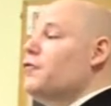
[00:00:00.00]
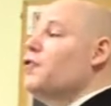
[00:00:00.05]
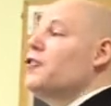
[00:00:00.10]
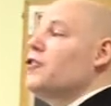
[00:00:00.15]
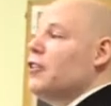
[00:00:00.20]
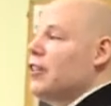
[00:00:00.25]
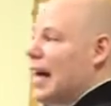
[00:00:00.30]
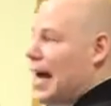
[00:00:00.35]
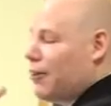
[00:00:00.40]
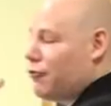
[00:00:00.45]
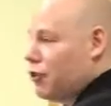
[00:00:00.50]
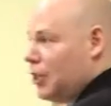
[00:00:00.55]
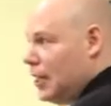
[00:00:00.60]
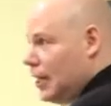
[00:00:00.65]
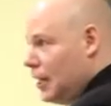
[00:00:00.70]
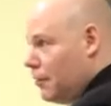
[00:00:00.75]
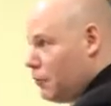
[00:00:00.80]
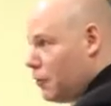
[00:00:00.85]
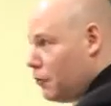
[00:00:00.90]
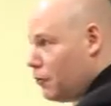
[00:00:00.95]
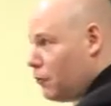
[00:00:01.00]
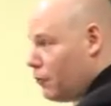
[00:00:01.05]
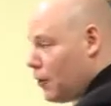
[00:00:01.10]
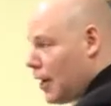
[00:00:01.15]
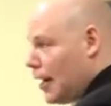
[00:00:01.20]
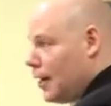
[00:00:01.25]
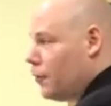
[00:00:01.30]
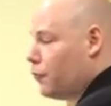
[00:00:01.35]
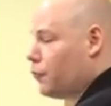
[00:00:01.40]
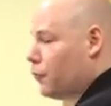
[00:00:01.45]
if you actually didn't even
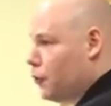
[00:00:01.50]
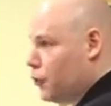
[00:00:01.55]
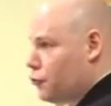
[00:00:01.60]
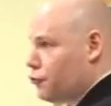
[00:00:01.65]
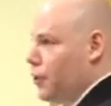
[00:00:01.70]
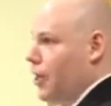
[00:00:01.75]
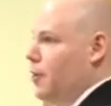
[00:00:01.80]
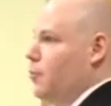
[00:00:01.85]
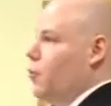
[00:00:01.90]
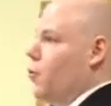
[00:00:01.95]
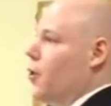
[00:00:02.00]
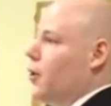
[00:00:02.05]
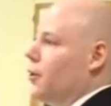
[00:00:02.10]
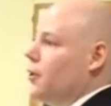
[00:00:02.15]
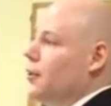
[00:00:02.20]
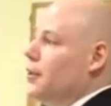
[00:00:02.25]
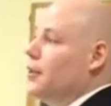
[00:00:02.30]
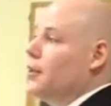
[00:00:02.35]
file for the trademark.